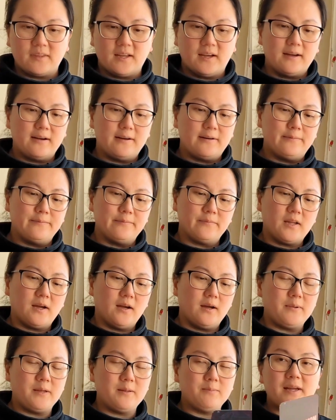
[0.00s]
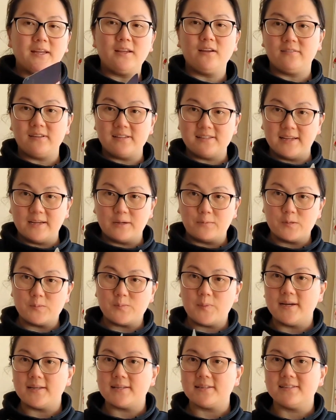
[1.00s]
Many of these language
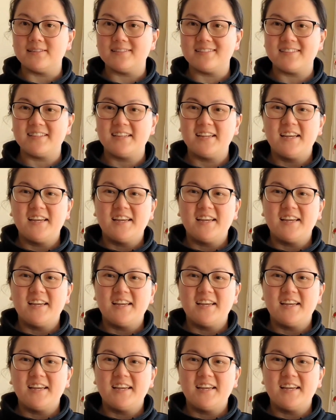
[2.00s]
patterns